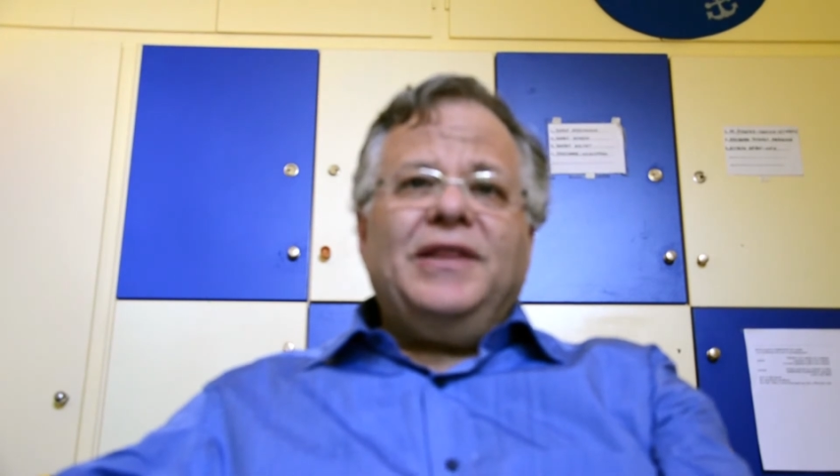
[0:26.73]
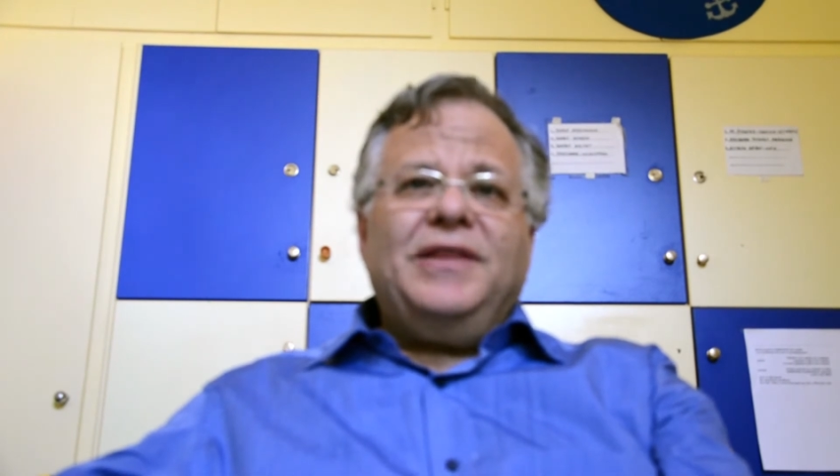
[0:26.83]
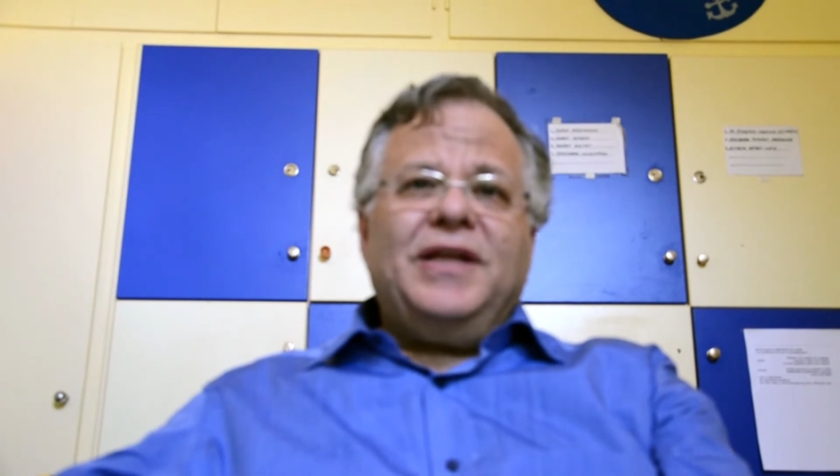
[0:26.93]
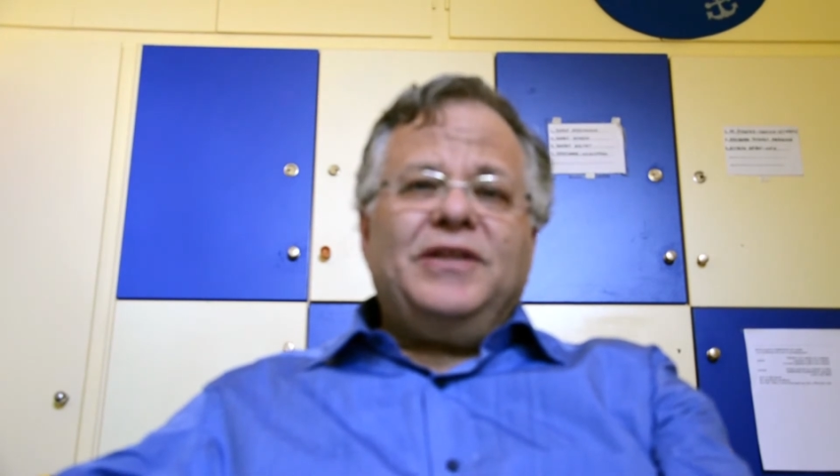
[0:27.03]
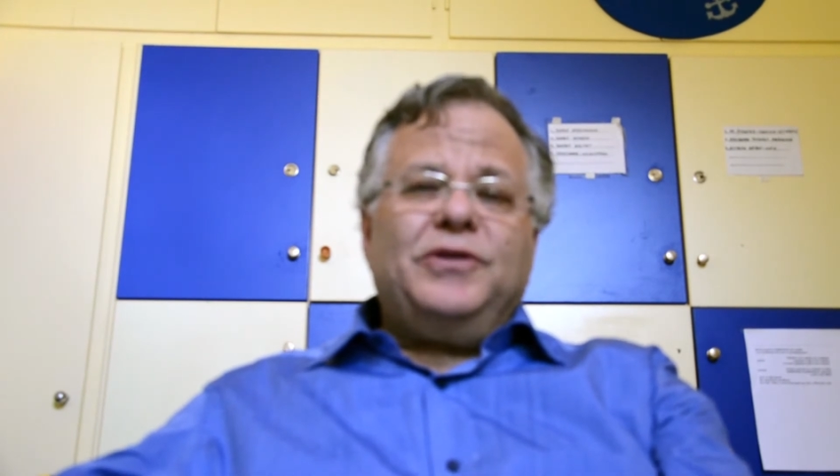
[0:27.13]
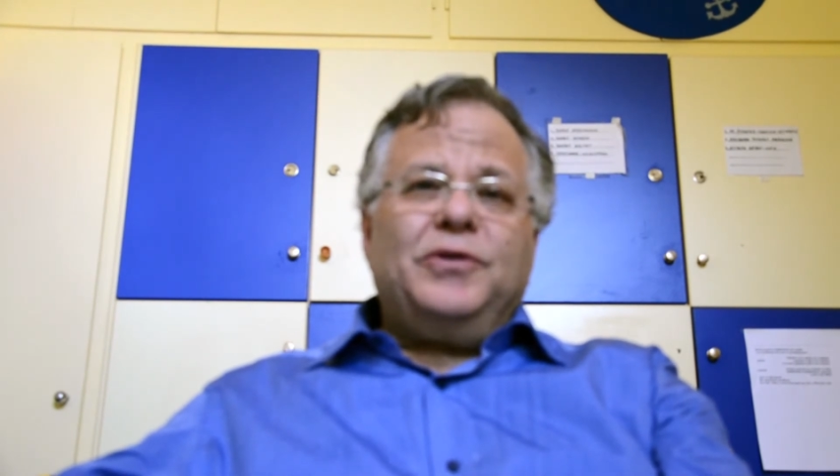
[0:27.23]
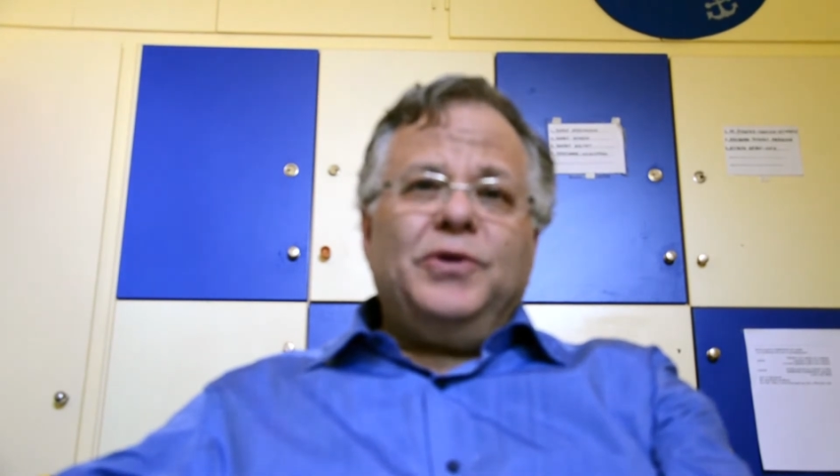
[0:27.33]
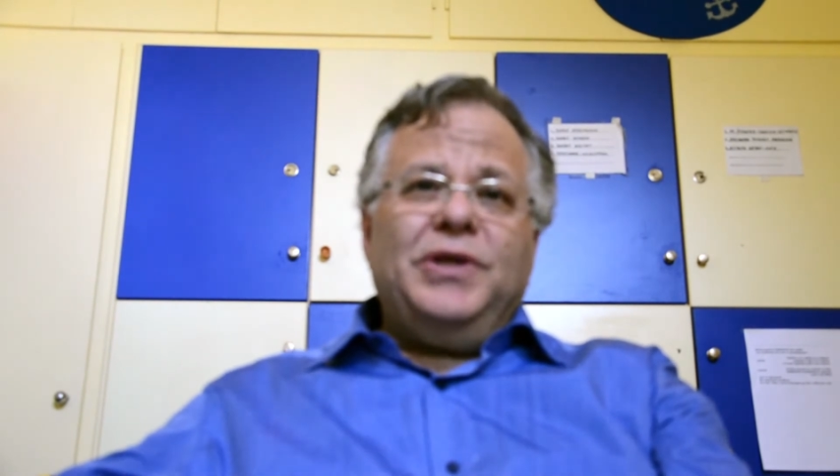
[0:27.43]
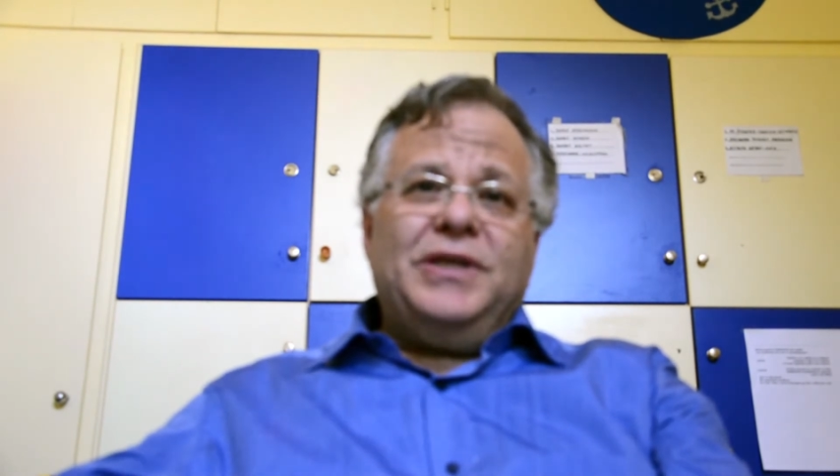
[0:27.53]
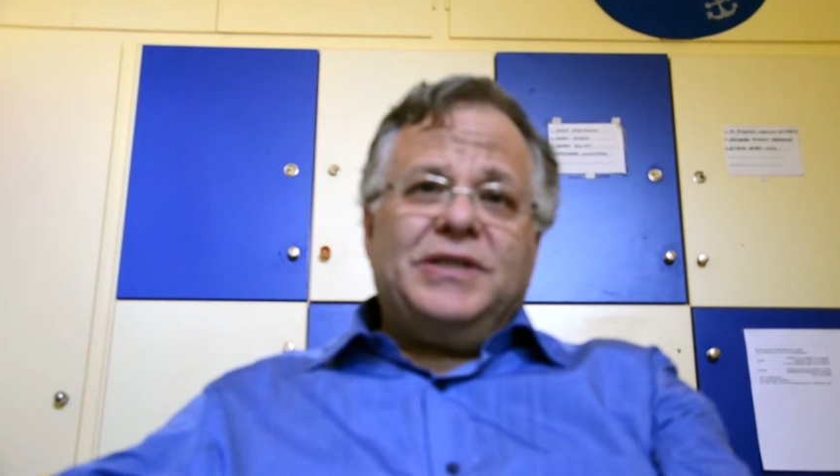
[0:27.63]
that
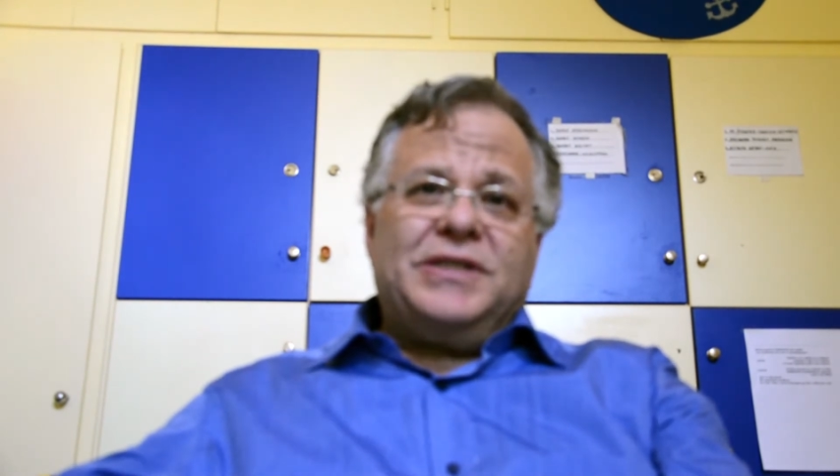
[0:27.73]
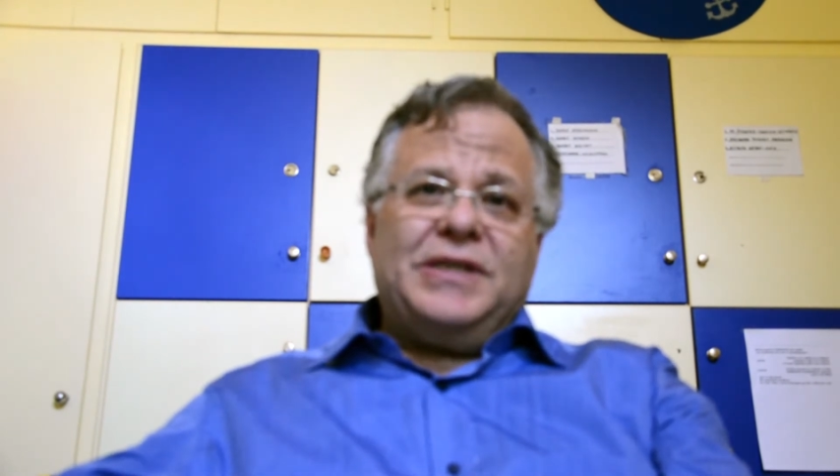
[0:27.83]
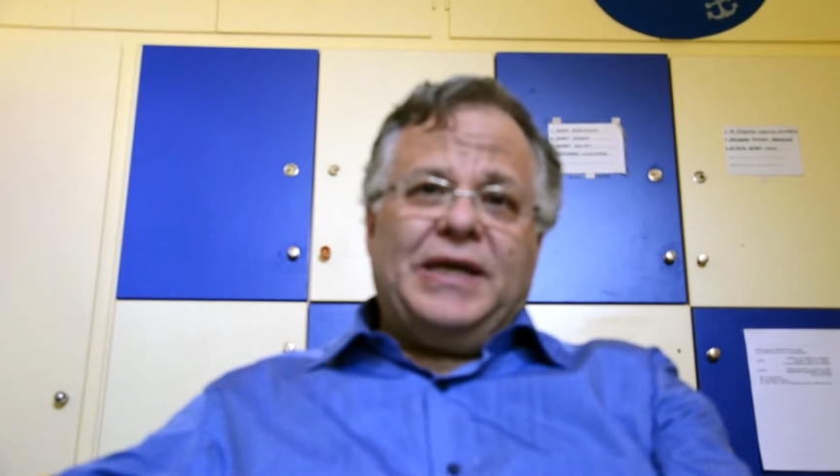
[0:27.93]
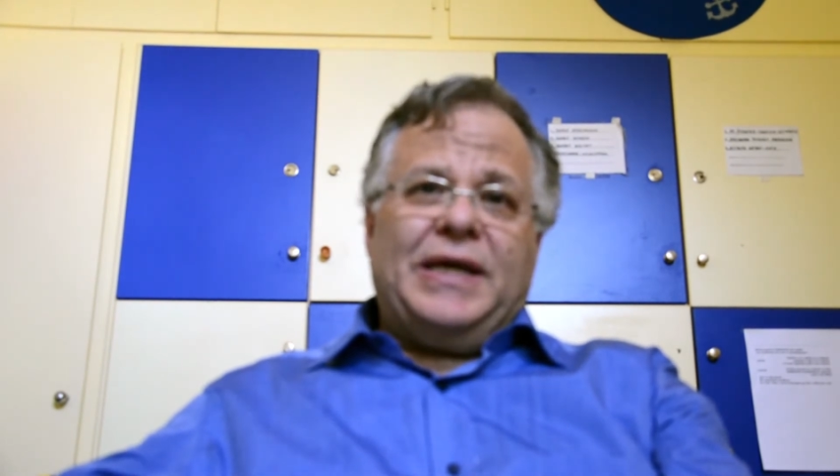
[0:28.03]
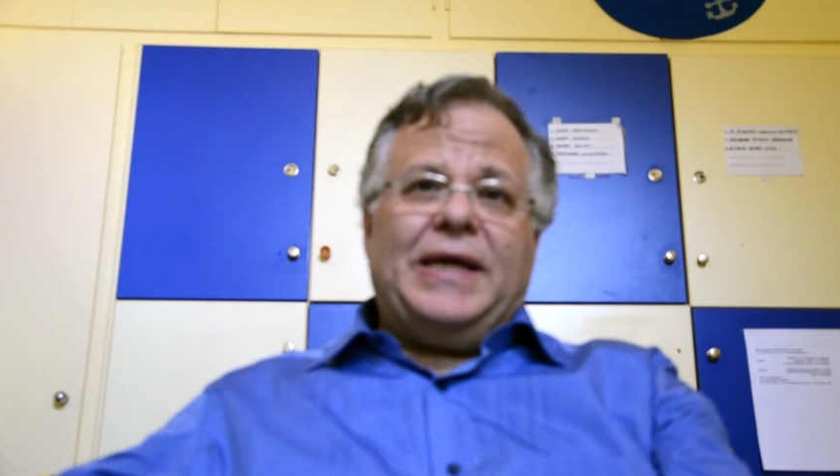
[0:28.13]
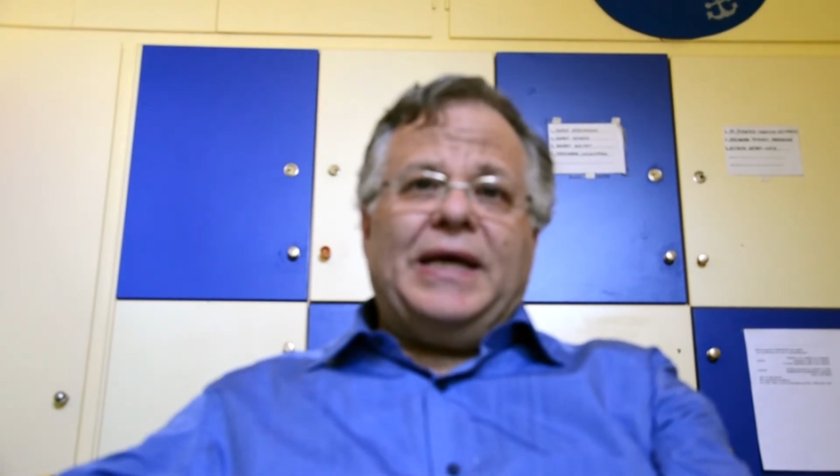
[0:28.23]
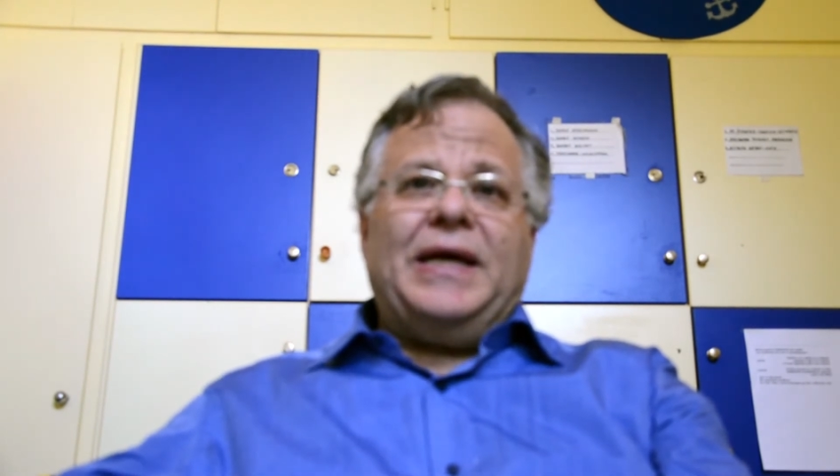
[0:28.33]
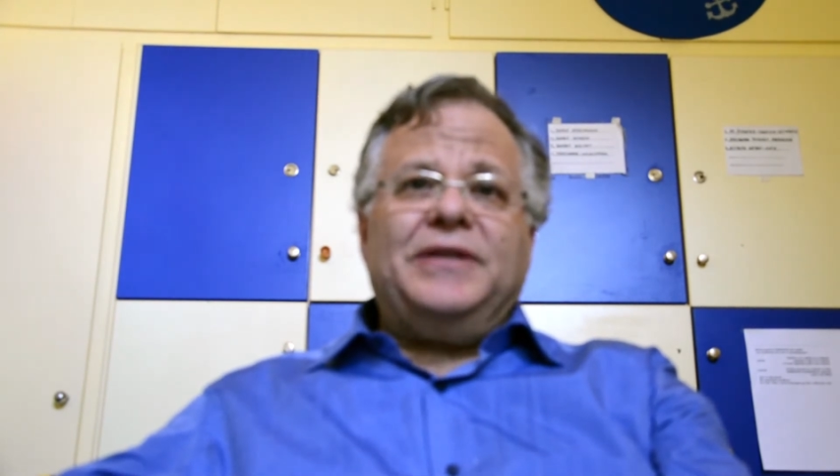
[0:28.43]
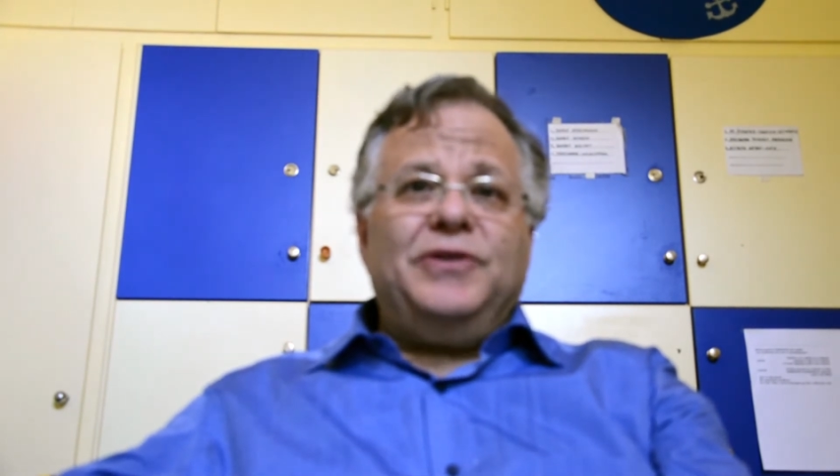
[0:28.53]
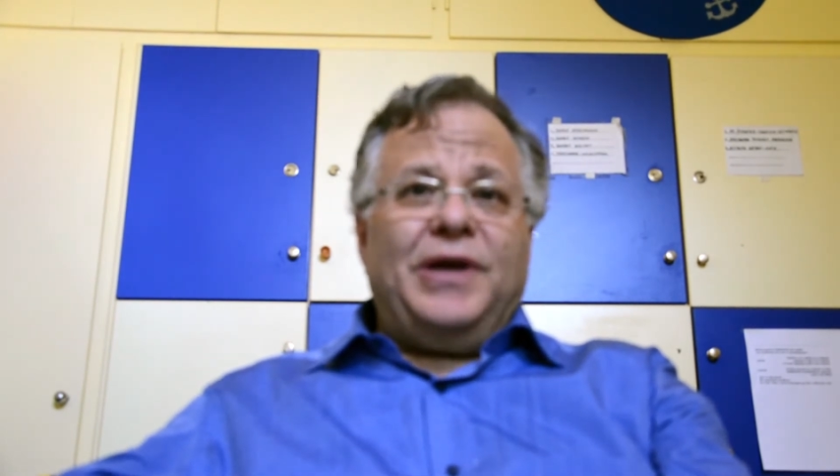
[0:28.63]
through his
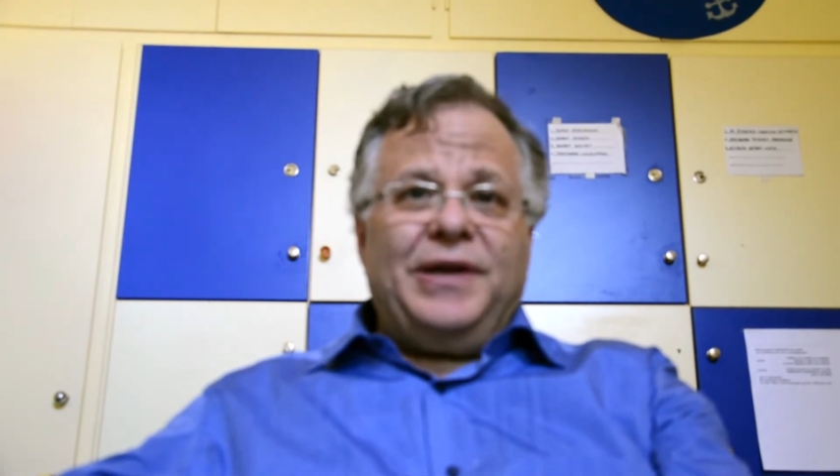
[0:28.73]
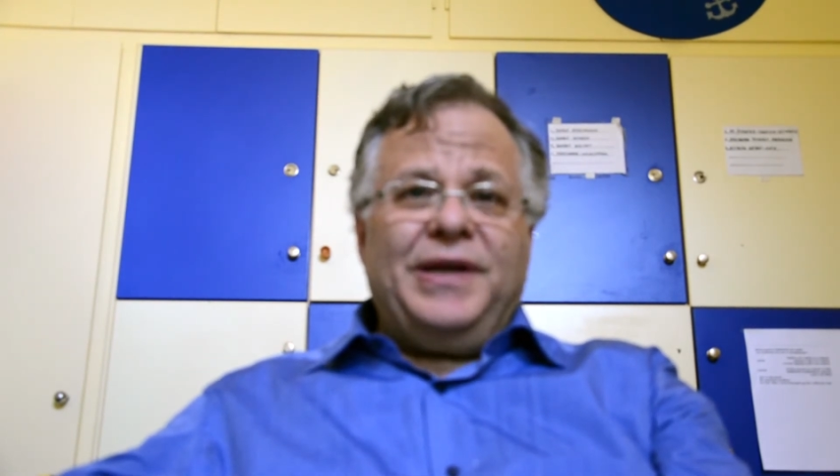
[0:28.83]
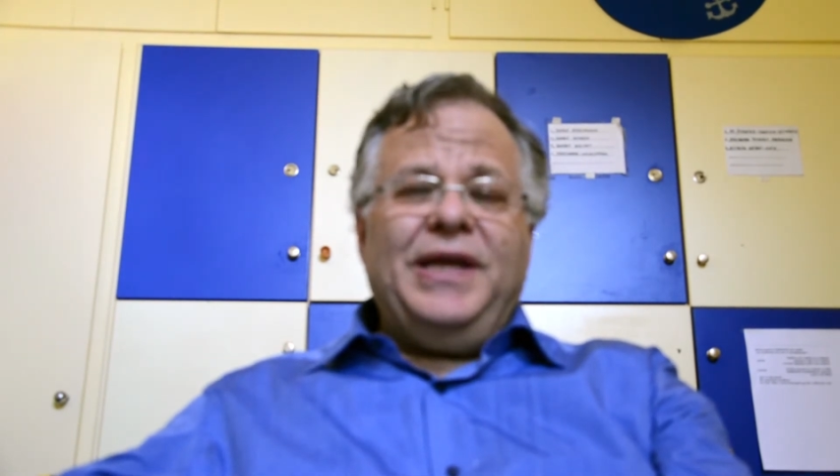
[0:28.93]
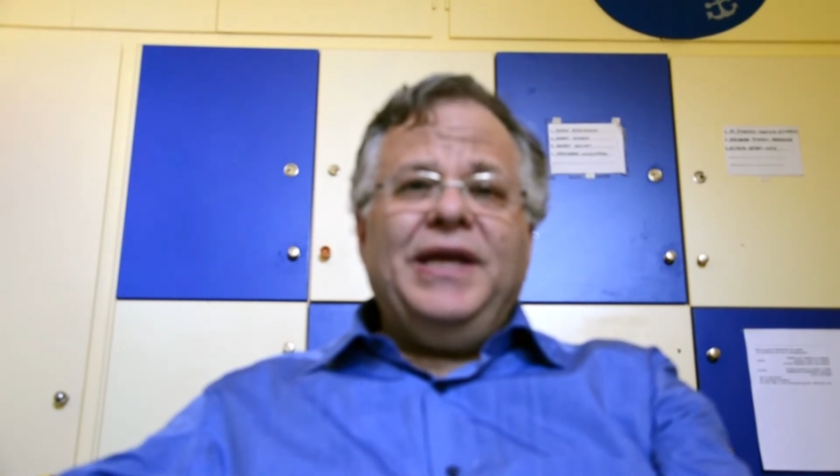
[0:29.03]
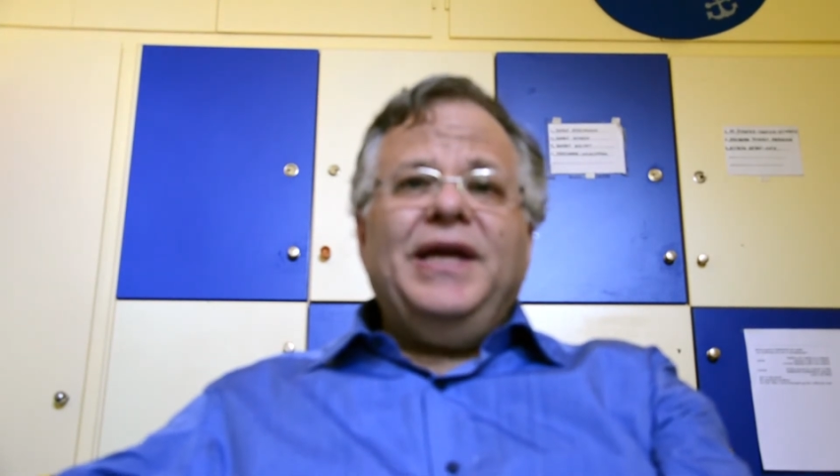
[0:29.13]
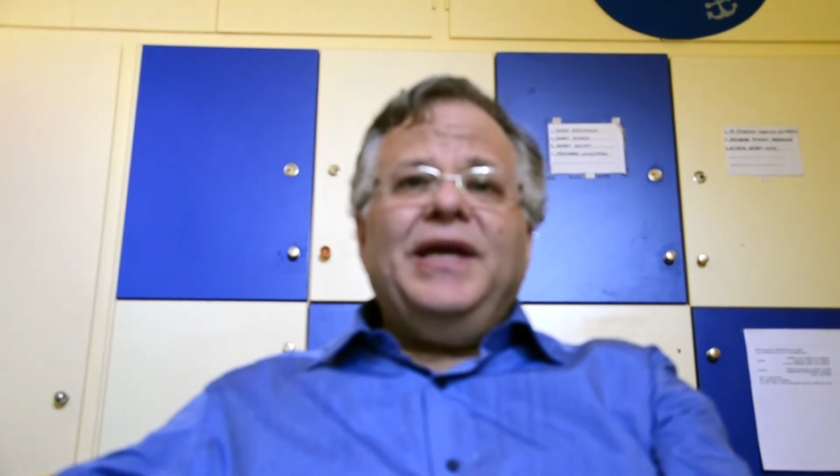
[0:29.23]
diary,